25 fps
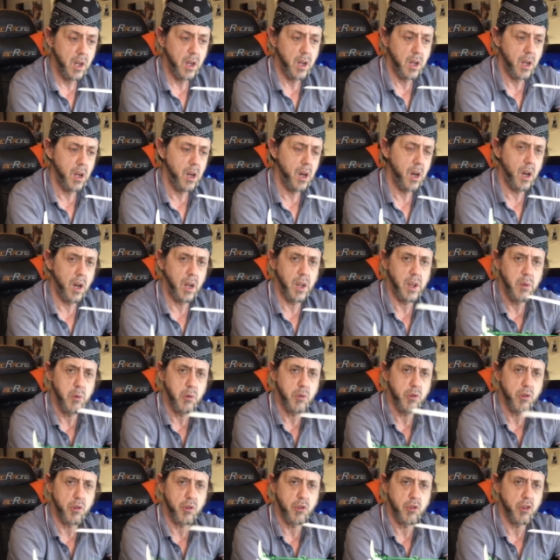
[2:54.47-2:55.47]
and it was
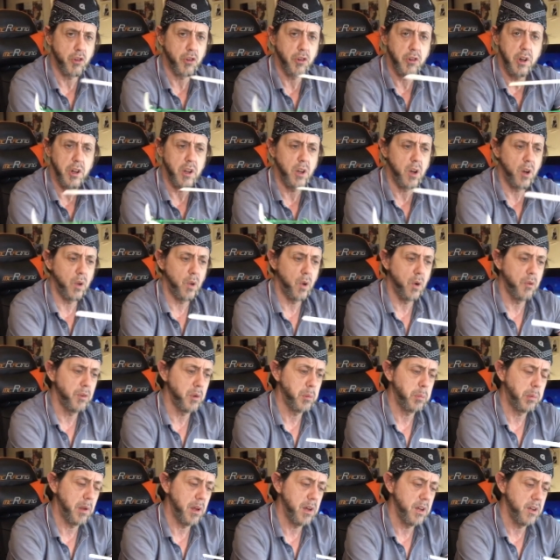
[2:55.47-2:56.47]
just juddering all over the
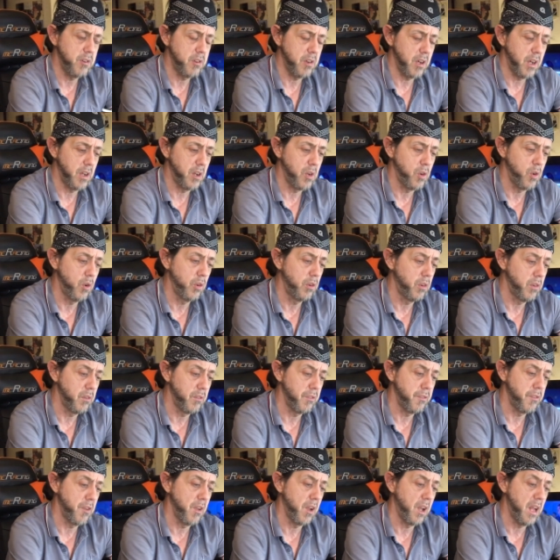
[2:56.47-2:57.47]
place, and I couldn't
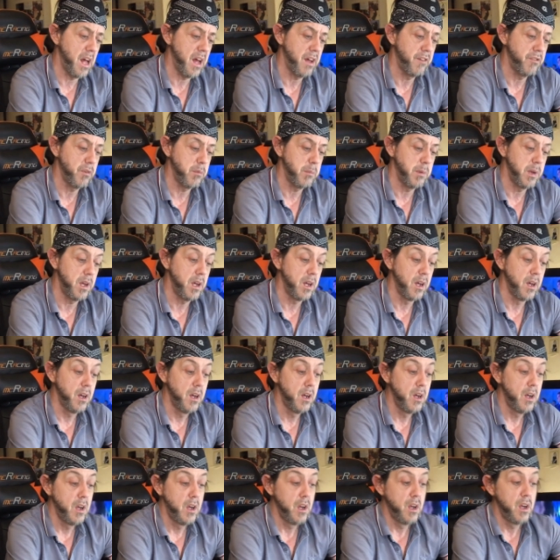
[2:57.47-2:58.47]
for the life of me
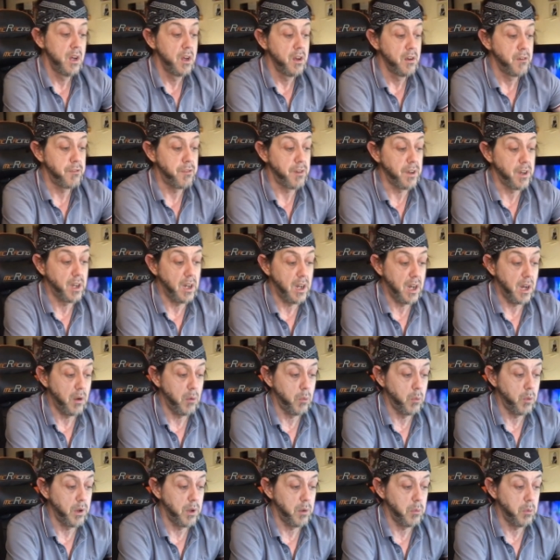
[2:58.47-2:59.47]
figure out
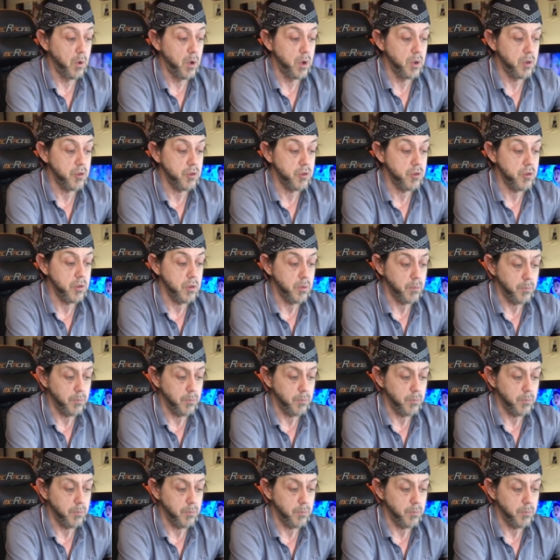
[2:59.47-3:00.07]
what it was.